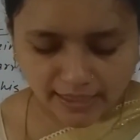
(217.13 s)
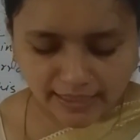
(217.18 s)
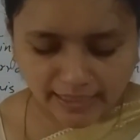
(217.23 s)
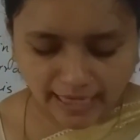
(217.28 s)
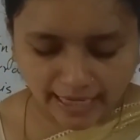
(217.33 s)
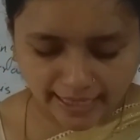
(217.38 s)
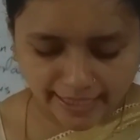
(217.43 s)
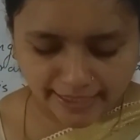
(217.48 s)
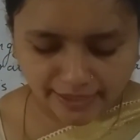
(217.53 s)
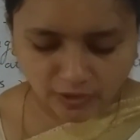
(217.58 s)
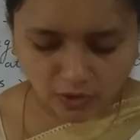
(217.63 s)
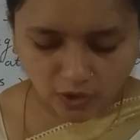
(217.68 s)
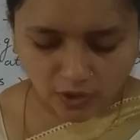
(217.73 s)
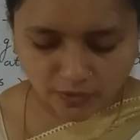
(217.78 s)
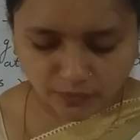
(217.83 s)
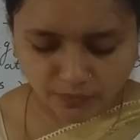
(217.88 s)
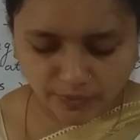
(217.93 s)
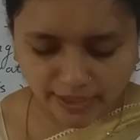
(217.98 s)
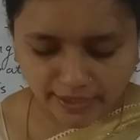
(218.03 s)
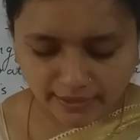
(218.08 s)
line or
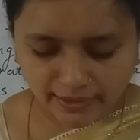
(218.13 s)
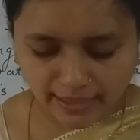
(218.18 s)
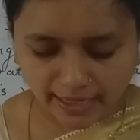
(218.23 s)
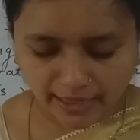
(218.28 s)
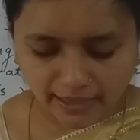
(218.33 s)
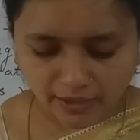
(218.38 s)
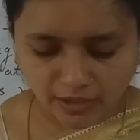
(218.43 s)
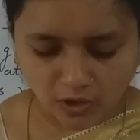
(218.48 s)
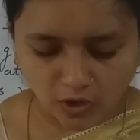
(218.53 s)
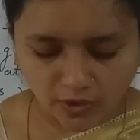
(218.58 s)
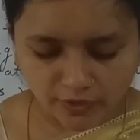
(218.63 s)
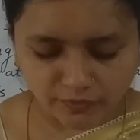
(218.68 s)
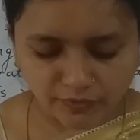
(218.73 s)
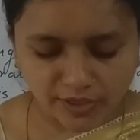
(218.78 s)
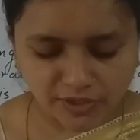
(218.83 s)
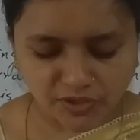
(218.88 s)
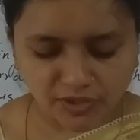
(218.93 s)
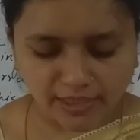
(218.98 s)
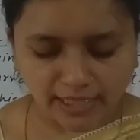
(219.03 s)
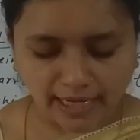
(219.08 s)
on
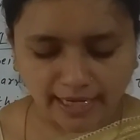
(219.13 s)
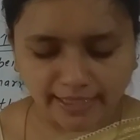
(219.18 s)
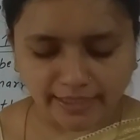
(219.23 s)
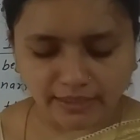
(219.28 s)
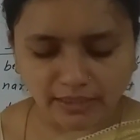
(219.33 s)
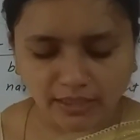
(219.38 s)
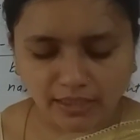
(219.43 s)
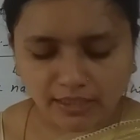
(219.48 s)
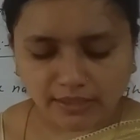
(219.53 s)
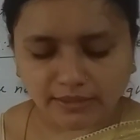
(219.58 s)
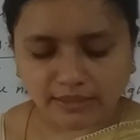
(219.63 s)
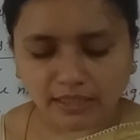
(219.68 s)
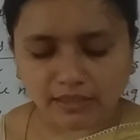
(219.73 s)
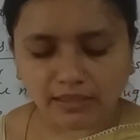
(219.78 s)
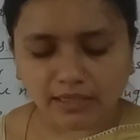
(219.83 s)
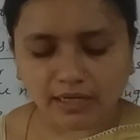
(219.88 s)
which line the